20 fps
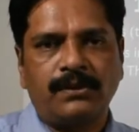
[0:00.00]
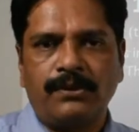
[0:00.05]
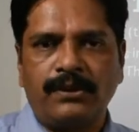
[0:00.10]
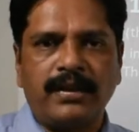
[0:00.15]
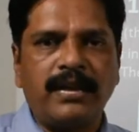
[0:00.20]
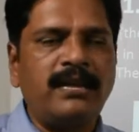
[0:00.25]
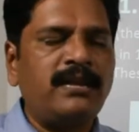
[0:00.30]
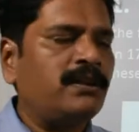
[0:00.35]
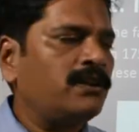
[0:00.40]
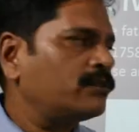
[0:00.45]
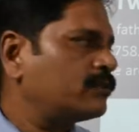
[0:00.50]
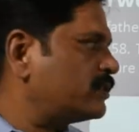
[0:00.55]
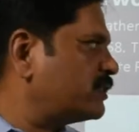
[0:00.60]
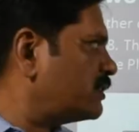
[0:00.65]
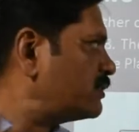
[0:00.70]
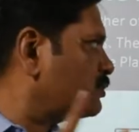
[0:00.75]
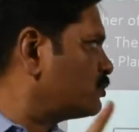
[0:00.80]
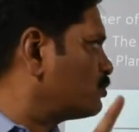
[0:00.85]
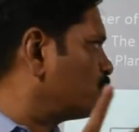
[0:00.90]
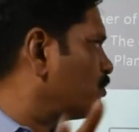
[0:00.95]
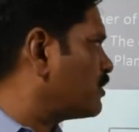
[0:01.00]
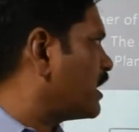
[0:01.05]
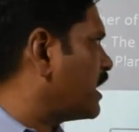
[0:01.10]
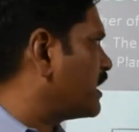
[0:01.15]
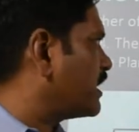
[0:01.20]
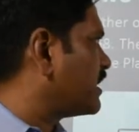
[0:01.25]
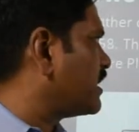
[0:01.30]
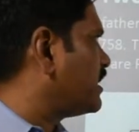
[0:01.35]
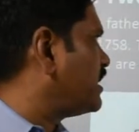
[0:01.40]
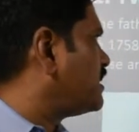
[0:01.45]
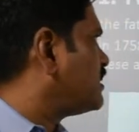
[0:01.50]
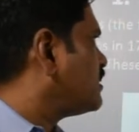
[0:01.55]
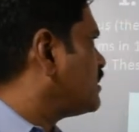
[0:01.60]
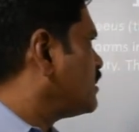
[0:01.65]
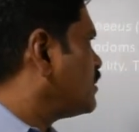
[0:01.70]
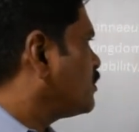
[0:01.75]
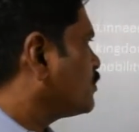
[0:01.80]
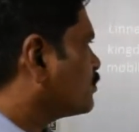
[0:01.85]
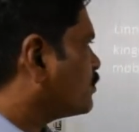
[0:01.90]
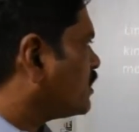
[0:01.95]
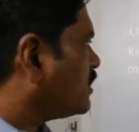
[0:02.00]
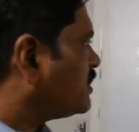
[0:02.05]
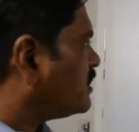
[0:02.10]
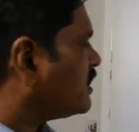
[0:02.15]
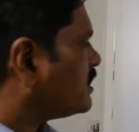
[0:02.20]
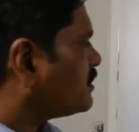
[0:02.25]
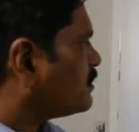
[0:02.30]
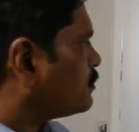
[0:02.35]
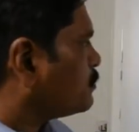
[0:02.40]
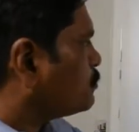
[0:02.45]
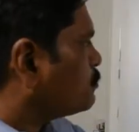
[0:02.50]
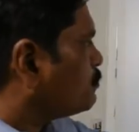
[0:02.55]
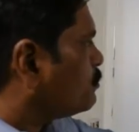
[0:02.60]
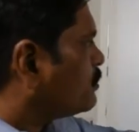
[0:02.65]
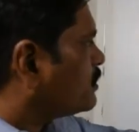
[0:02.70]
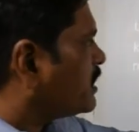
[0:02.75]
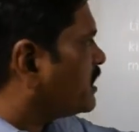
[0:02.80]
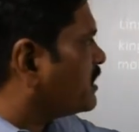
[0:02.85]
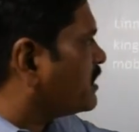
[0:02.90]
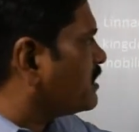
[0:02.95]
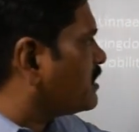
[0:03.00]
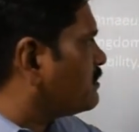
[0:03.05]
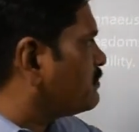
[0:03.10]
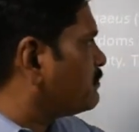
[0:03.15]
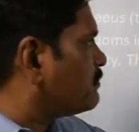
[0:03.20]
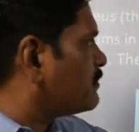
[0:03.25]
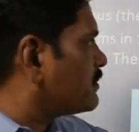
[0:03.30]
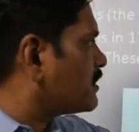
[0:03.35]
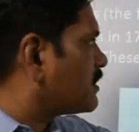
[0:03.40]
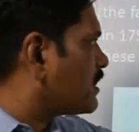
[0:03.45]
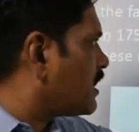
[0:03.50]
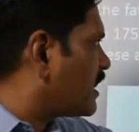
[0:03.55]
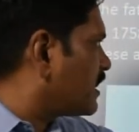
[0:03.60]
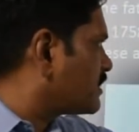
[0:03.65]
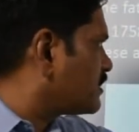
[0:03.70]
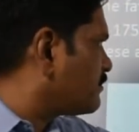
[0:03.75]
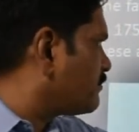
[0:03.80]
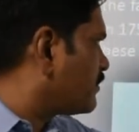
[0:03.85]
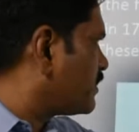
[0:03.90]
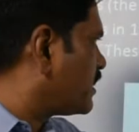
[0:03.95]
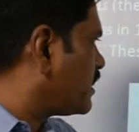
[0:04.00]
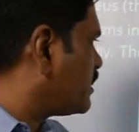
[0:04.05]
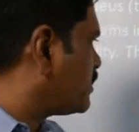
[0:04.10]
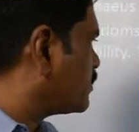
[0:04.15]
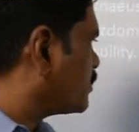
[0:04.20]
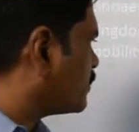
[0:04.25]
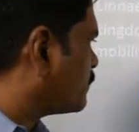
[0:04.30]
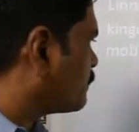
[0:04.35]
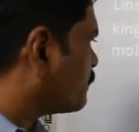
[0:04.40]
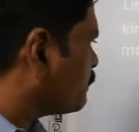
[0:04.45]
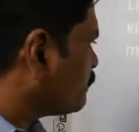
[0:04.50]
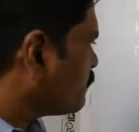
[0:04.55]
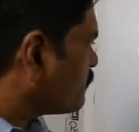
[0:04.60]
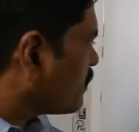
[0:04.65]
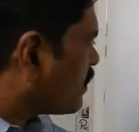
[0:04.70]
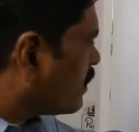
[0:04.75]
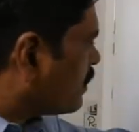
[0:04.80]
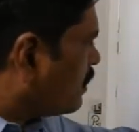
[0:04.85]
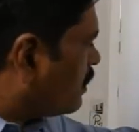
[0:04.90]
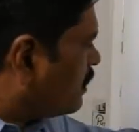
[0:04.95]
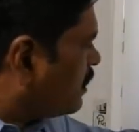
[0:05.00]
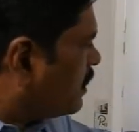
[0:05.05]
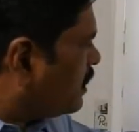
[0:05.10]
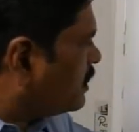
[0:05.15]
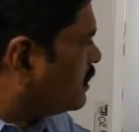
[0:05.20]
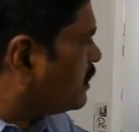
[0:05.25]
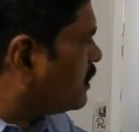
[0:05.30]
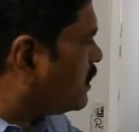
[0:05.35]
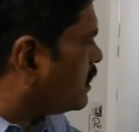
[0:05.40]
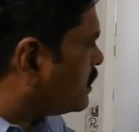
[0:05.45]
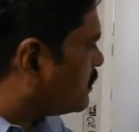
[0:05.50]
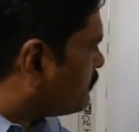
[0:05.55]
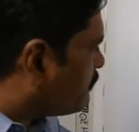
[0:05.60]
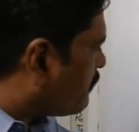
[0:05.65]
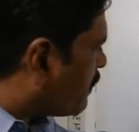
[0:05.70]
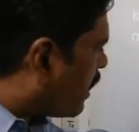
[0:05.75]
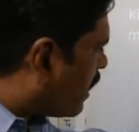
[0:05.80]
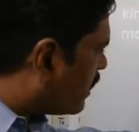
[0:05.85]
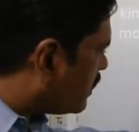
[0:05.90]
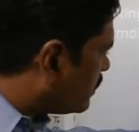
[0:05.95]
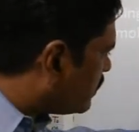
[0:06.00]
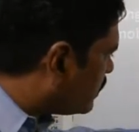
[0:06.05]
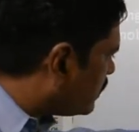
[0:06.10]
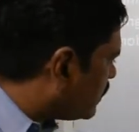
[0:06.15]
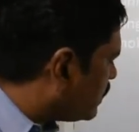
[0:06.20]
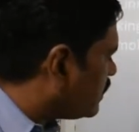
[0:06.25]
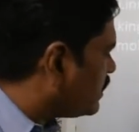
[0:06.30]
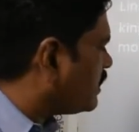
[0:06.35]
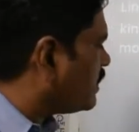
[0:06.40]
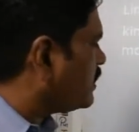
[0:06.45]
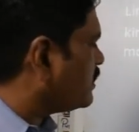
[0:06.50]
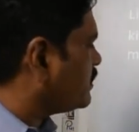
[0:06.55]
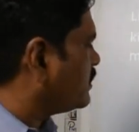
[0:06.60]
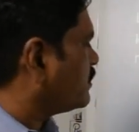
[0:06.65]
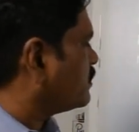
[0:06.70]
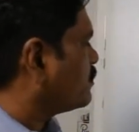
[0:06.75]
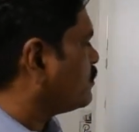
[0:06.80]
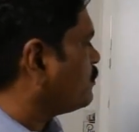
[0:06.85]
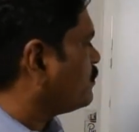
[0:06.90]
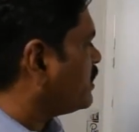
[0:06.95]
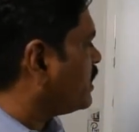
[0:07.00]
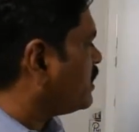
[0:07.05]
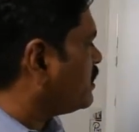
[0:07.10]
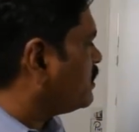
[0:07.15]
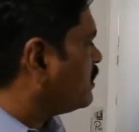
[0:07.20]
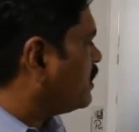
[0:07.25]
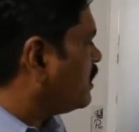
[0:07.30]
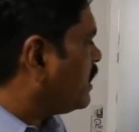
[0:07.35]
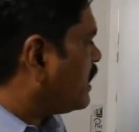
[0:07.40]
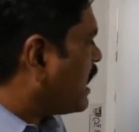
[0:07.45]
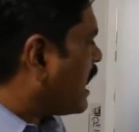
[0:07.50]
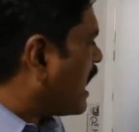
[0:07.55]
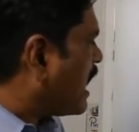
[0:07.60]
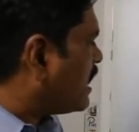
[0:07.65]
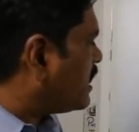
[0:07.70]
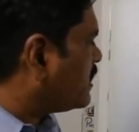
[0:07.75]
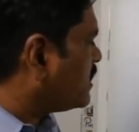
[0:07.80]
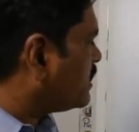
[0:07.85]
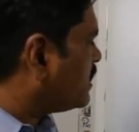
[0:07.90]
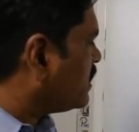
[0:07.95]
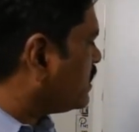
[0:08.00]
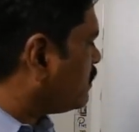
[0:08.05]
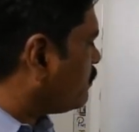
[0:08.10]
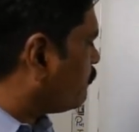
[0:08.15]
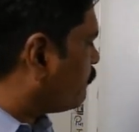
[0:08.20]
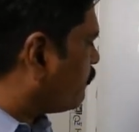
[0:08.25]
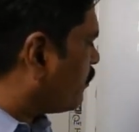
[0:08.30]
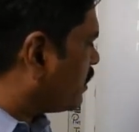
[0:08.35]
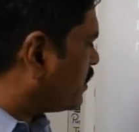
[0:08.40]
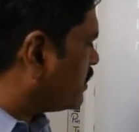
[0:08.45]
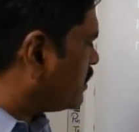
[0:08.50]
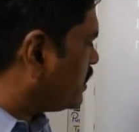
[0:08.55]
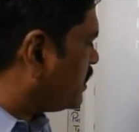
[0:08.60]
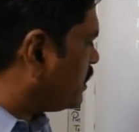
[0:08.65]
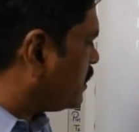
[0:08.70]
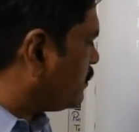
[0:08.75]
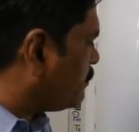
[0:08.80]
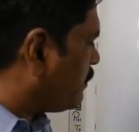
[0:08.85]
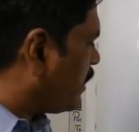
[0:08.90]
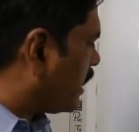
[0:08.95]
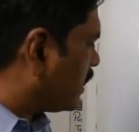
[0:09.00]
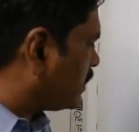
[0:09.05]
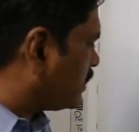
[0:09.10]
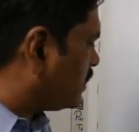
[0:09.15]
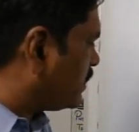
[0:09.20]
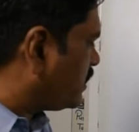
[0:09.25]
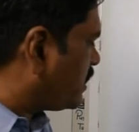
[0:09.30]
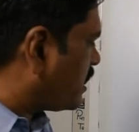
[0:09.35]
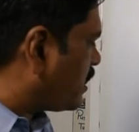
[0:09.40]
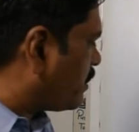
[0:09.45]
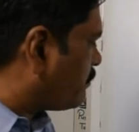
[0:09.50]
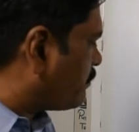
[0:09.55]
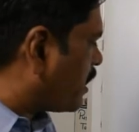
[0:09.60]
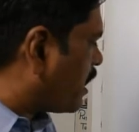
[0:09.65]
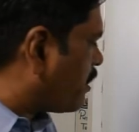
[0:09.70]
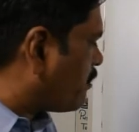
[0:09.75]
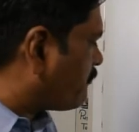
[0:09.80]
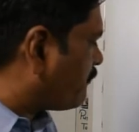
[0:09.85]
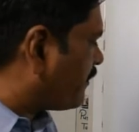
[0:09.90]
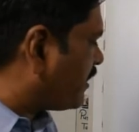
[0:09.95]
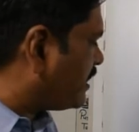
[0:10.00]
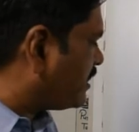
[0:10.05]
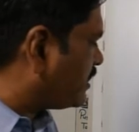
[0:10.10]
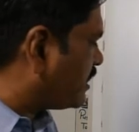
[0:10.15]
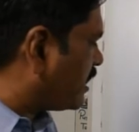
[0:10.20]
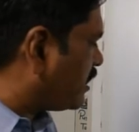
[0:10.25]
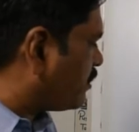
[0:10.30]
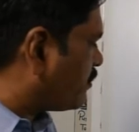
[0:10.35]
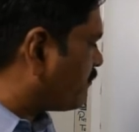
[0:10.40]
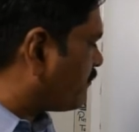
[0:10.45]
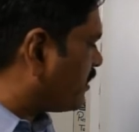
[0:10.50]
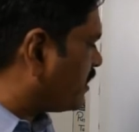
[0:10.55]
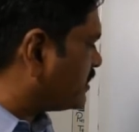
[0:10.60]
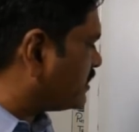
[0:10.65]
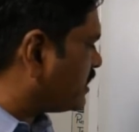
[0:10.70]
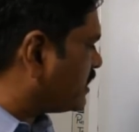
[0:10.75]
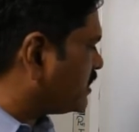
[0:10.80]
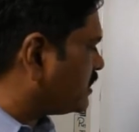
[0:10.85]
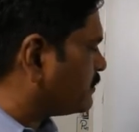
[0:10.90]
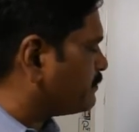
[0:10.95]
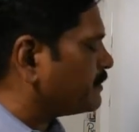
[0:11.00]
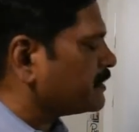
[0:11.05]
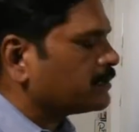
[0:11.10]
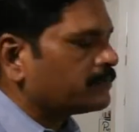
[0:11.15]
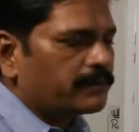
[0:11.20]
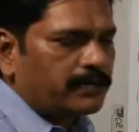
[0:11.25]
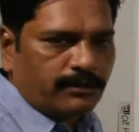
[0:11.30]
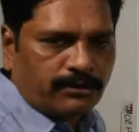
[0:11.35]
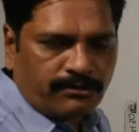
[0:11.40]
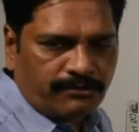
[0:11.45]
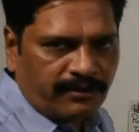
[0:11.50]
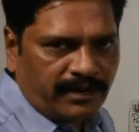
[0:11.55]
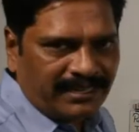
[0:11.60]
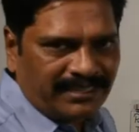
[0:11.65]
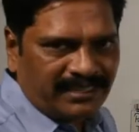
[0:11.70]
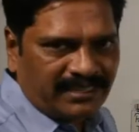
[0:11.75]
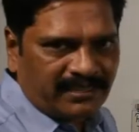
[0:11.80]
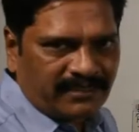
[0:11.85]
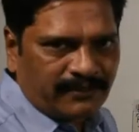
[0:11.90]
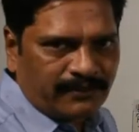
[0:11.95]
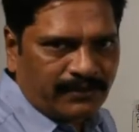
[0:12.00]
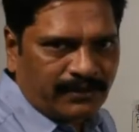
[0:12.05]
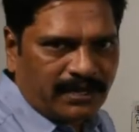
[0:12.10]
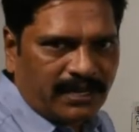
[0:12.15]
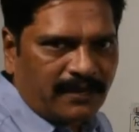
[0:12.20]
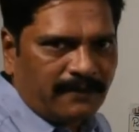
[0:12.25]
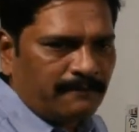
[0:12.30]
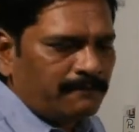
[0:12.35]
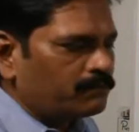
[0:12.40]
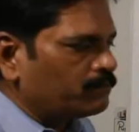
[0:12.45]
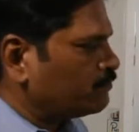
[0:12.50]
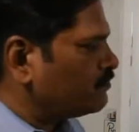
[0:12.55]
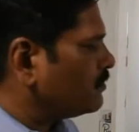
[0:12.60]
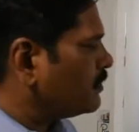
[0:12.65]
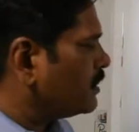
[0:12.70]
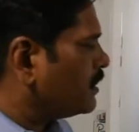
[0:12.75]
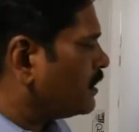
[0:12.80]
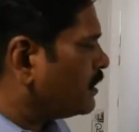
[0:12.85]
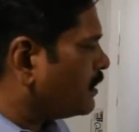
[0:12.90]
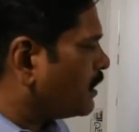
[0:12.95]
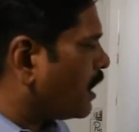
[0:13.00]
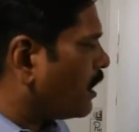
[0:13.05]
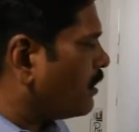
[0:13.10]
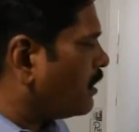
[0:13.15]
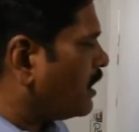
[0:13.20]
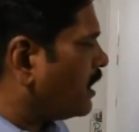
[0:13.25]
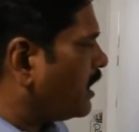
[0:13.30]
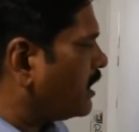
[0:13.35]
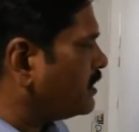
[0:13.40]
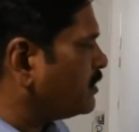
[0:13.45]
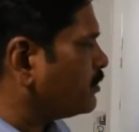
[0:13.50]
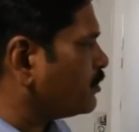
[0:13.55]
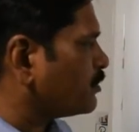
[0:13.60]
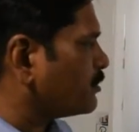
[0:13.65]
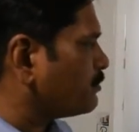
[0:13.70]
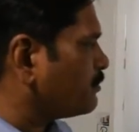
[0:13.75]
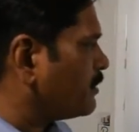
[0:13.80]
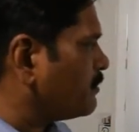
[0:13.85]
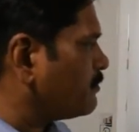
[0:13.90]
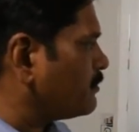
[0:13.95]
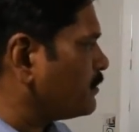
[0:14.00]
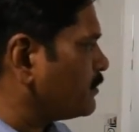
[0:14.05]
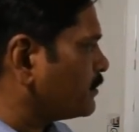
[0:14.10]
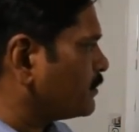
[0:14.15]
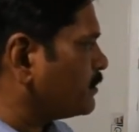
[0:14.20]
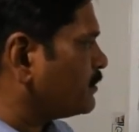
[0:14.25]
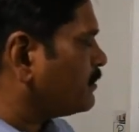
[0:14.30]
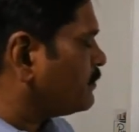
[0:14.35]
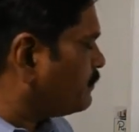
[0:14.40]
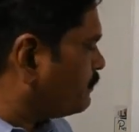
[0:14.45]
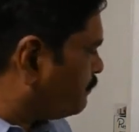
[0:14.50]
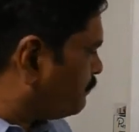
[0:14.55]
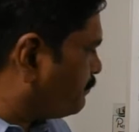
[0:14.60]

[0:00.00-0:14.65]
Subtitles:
Okay, so there are two categories. So in this two kingdom classification, in this Plantae it included algae, fungi, bacteria, bryophytes, pteridophytes and spermatophytes. Okay, now angiosperm also,